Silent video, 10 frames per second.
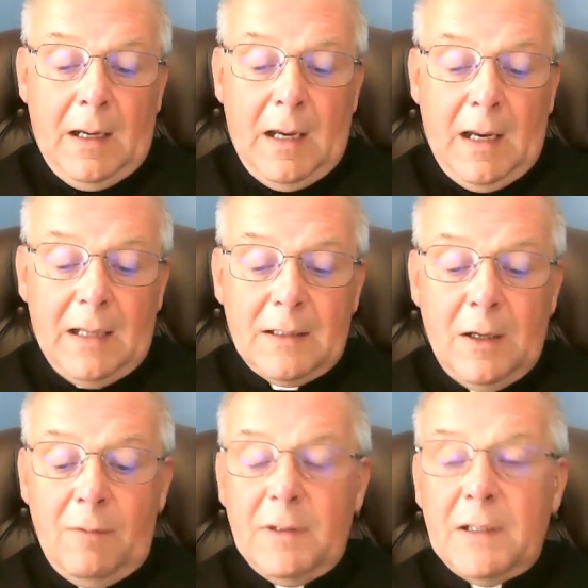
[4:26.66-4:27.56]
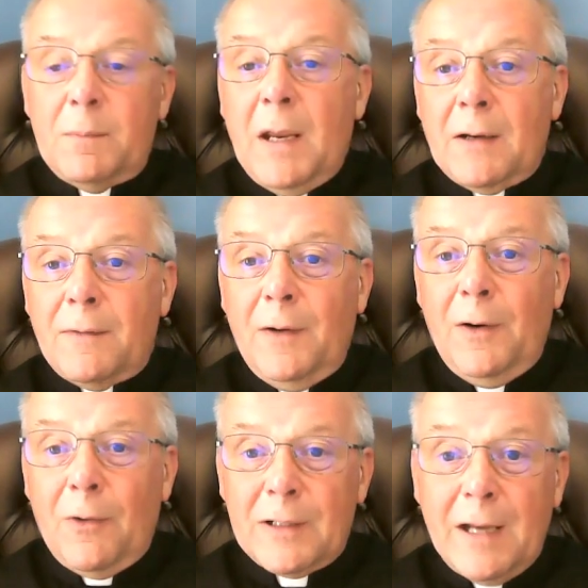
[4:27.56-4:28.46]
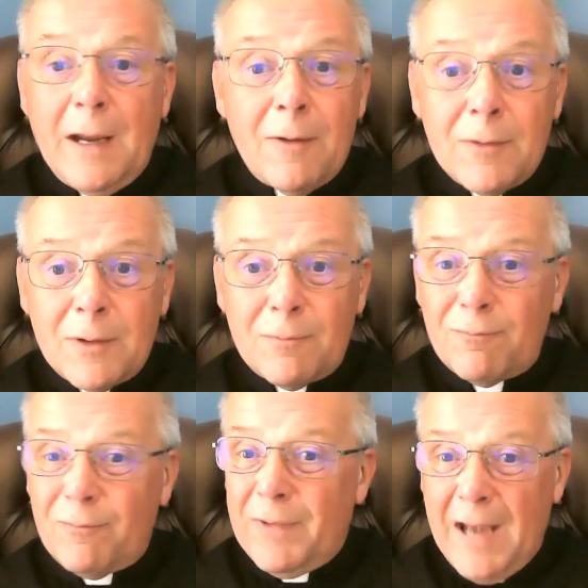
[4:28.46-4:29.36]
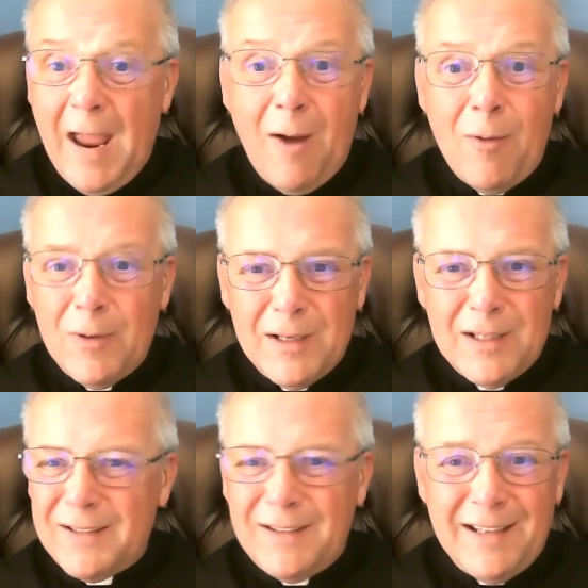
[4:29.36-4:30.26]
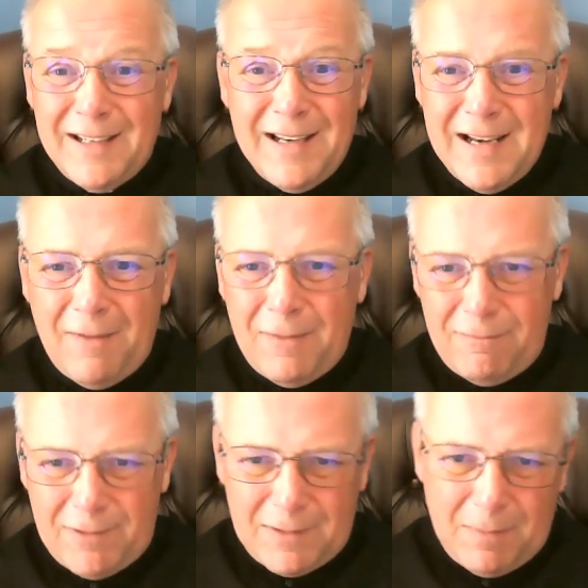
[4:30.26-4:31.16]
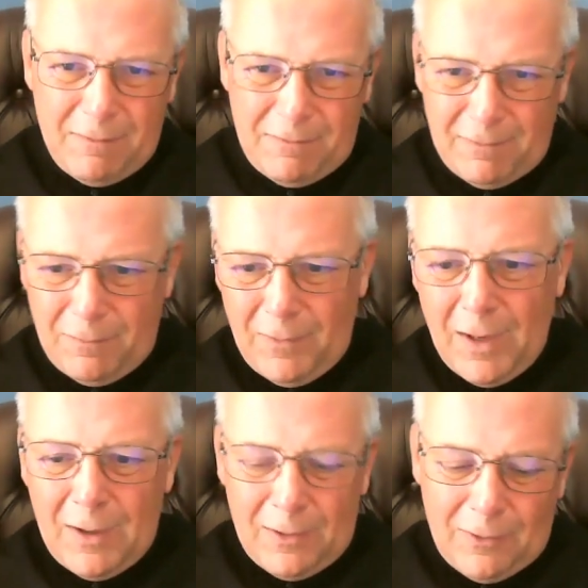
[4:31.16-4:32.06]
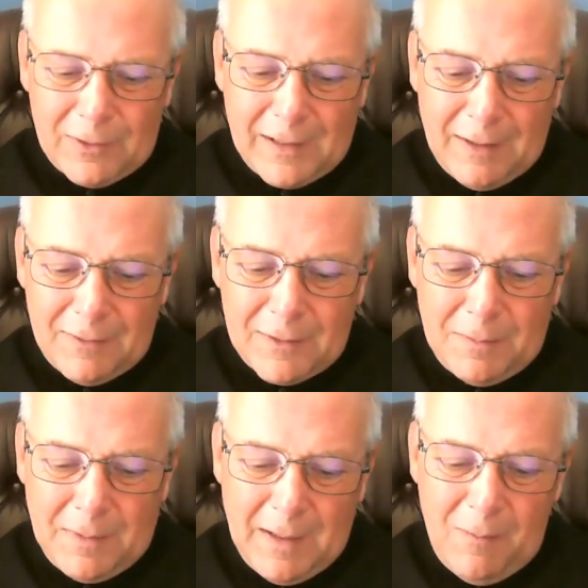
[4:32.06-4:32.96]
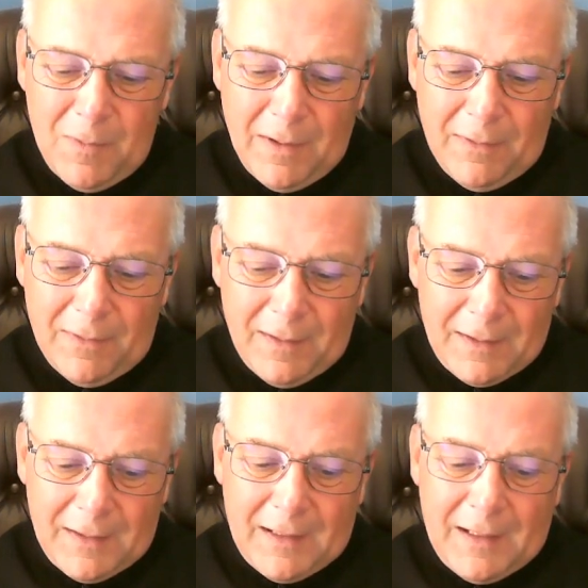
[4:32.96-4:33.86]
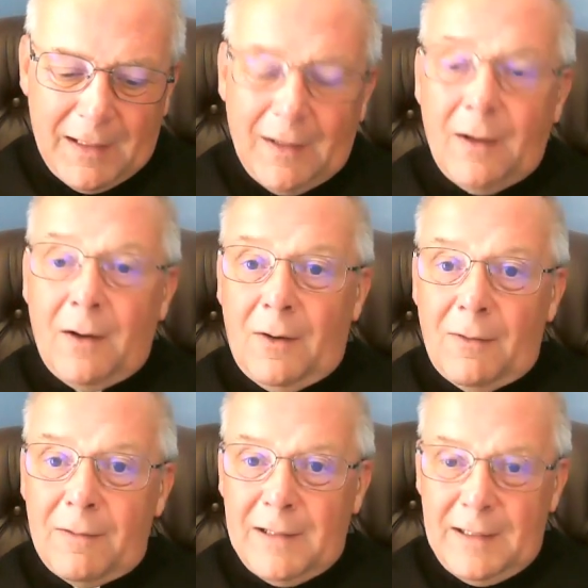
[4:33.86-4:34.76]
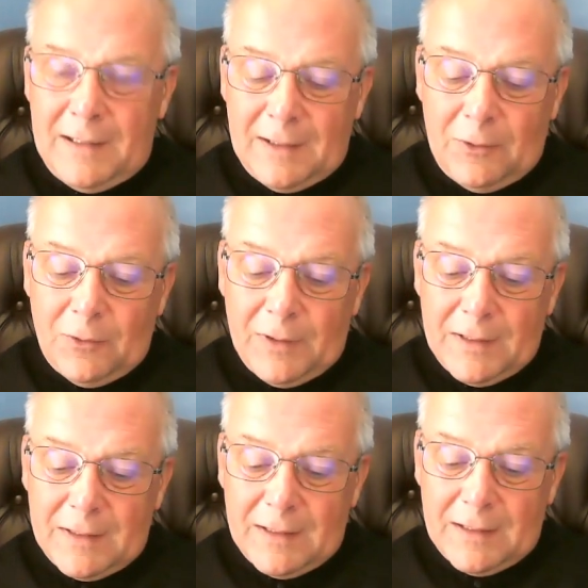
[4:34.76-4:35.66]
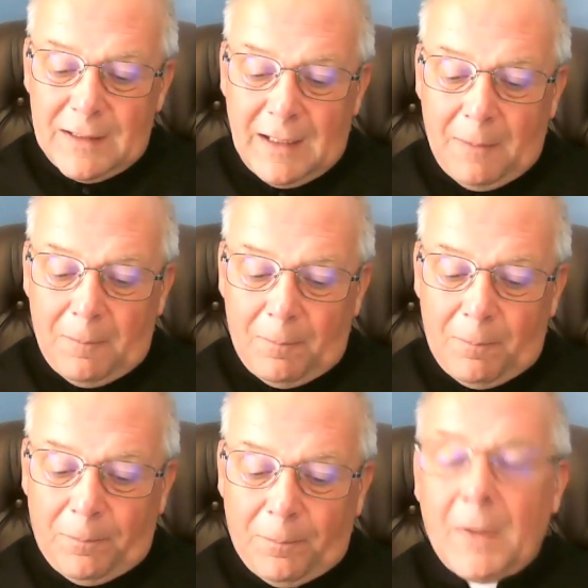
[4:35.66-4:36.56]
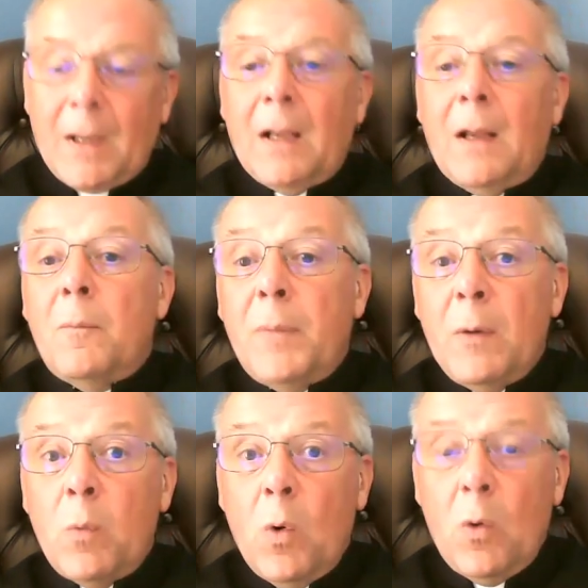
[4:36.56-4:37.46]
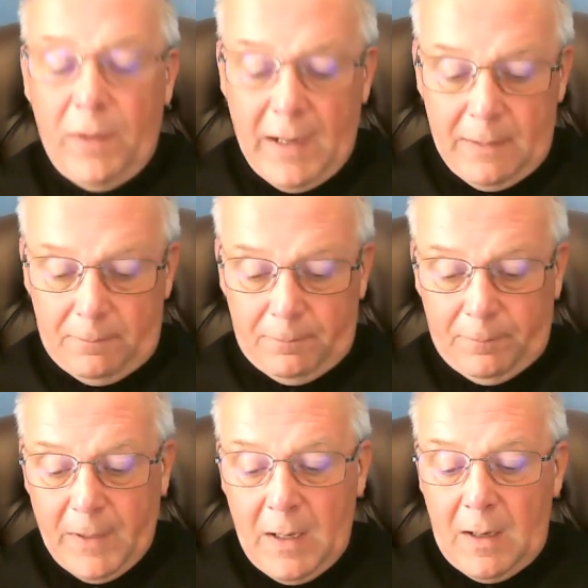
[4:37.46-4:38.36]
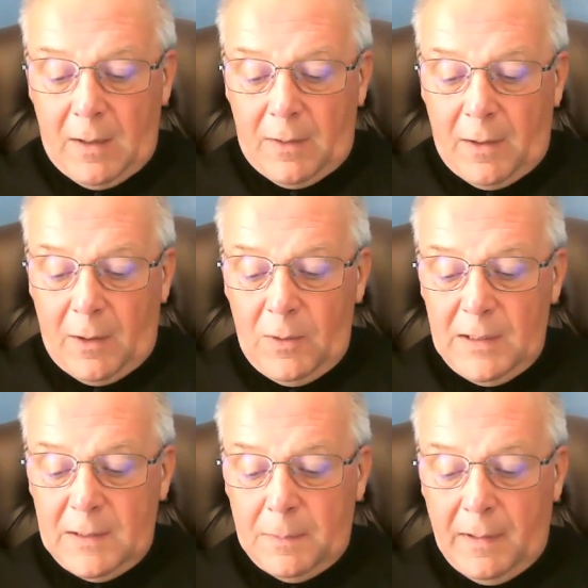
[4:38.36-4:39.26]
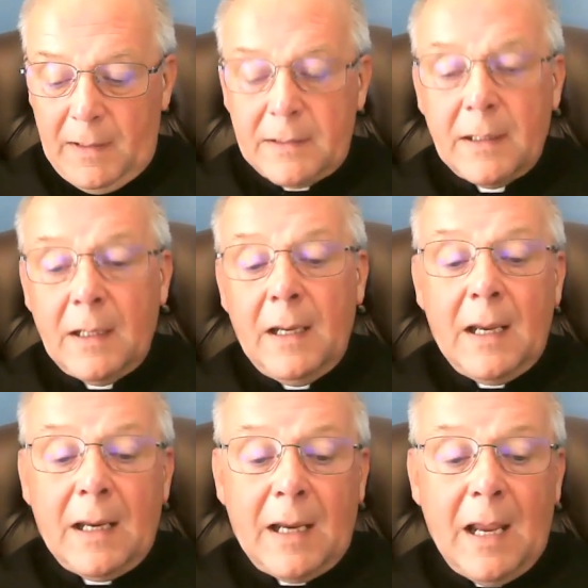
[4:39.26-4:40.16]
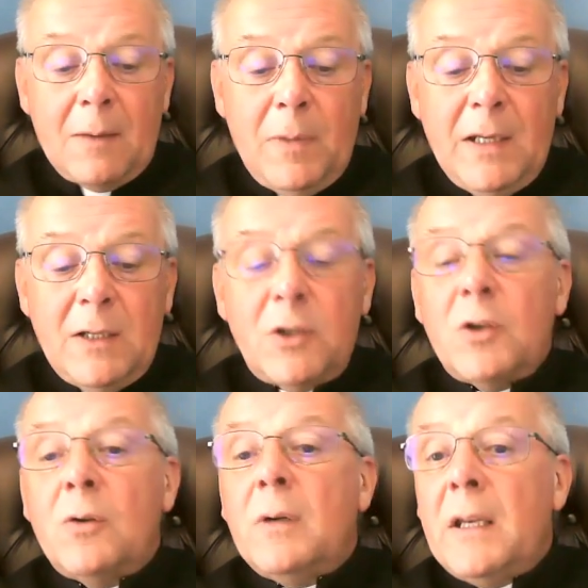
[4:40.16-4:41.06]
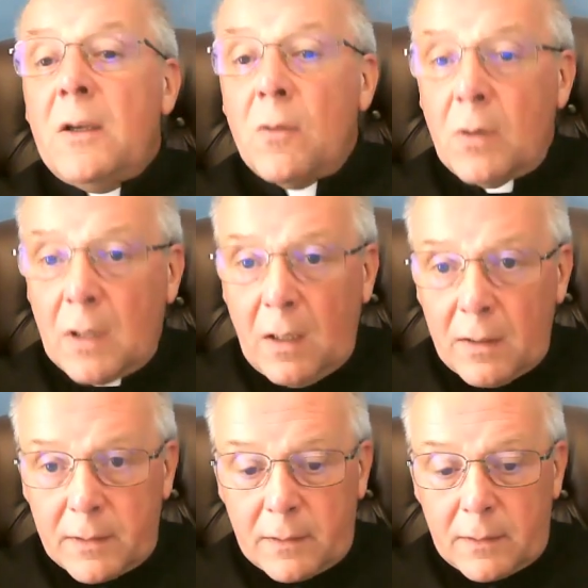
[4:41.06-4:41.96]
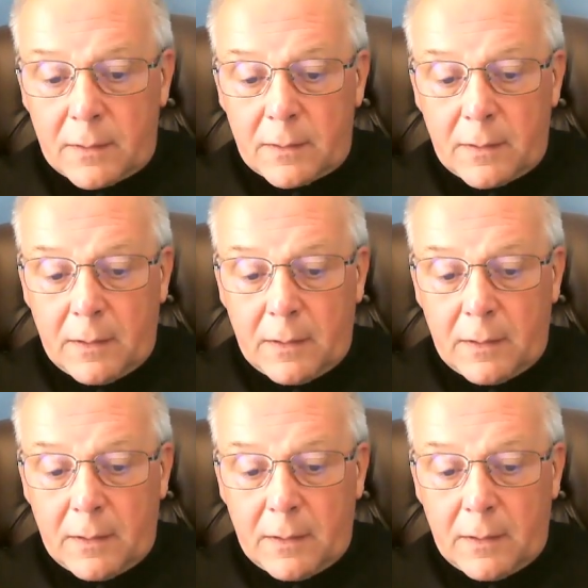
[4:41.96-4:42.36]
has no respect for lockdowns, now as it didn't have a respect for lockdowns to begin with, or indeed social distancing. Be warned then, the Holy Spirit can meet you in your gardens,